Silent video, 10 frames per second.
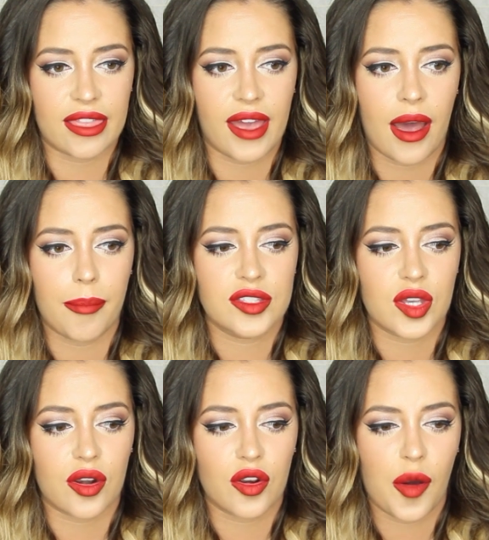like that
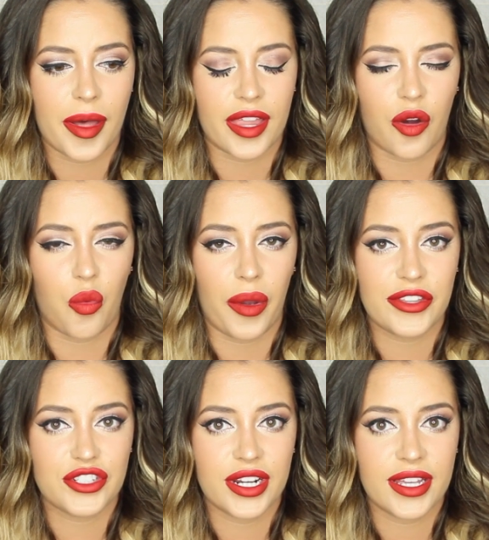so I don't know about like
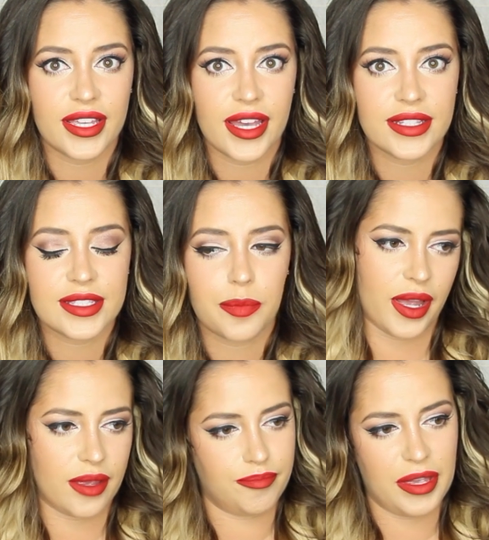weight training yet
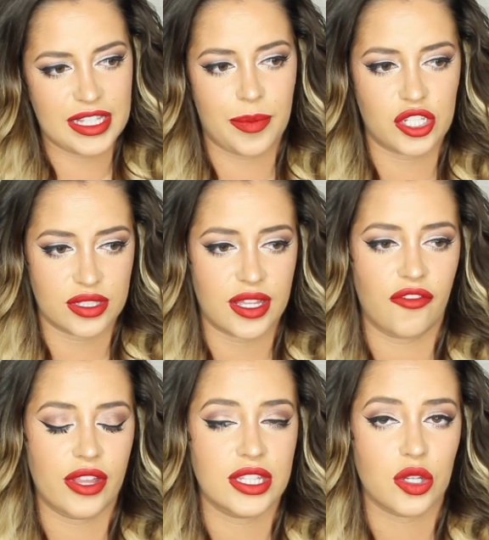my pain specialist
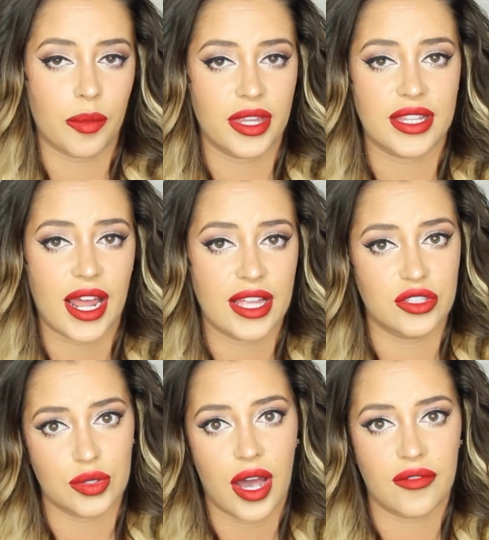definitely told me that
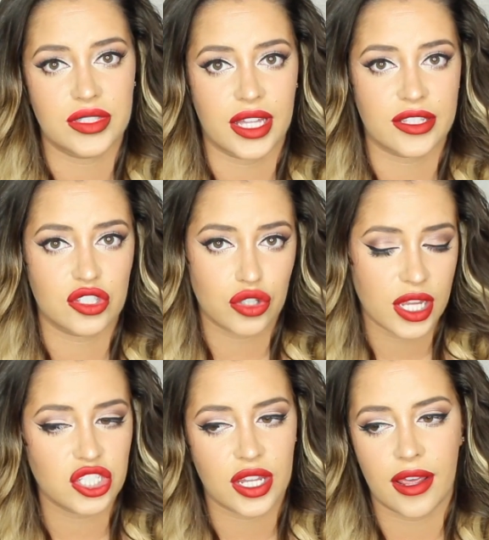I do have to like
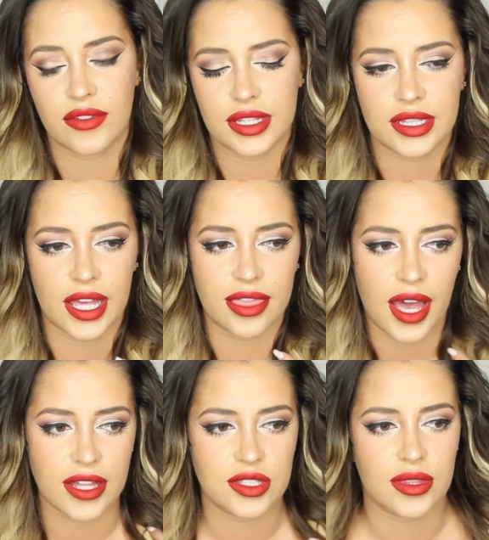stretch and everything like like
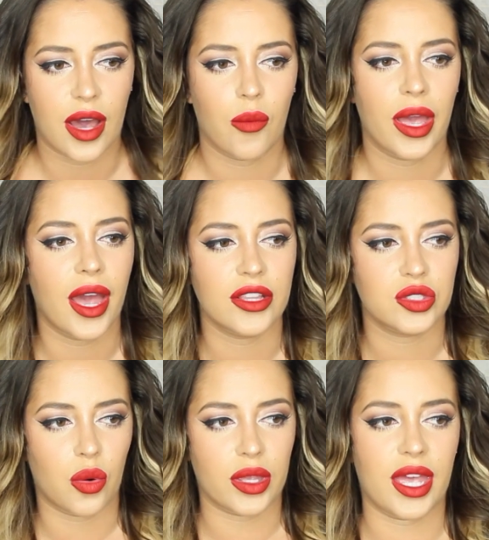that so that way I
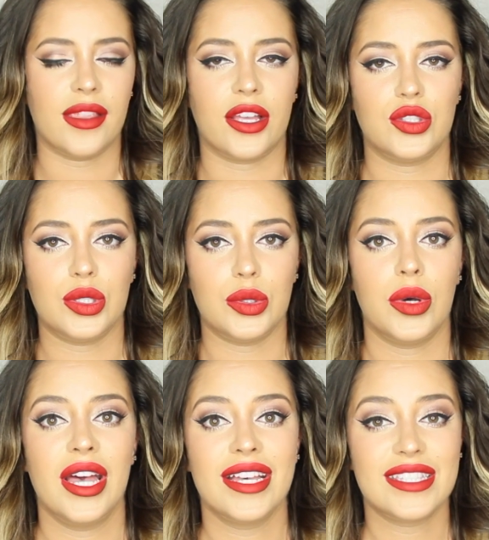don't get like
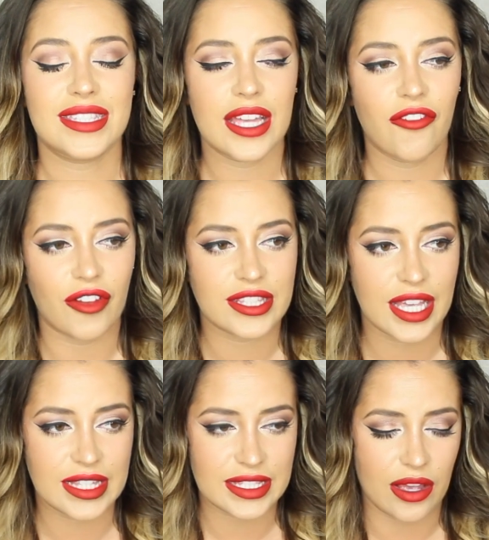too stiff and
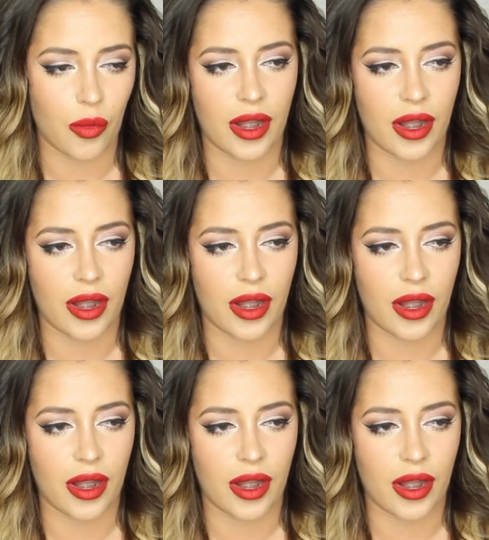tense or